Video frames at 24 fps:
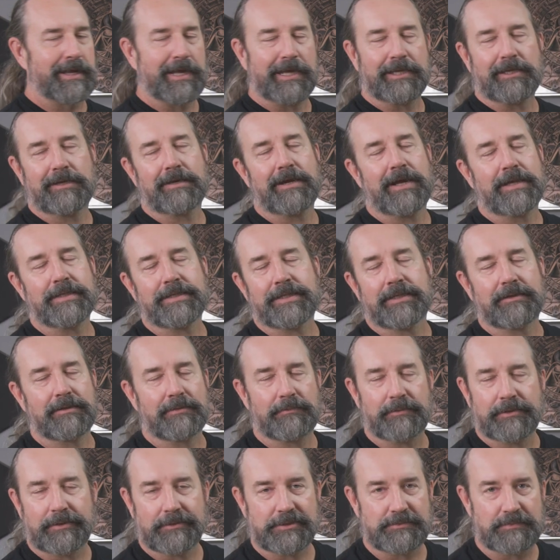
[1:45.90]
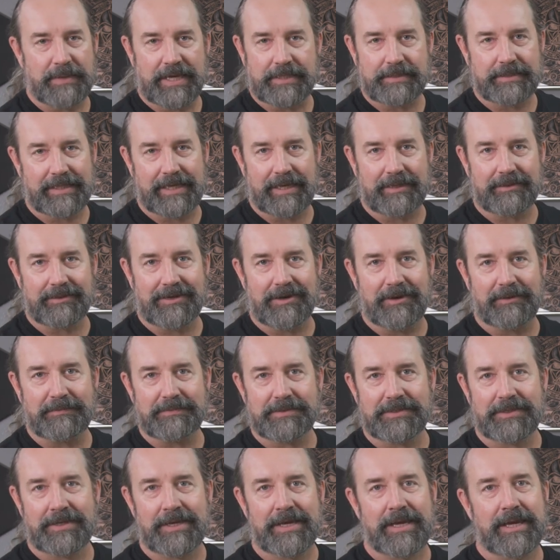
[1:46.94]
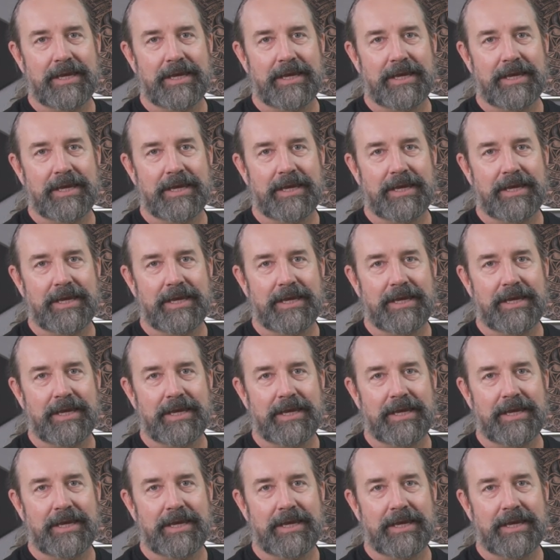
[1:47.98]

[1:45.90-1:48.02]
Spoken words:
and you're not dealing with those pesky alarms.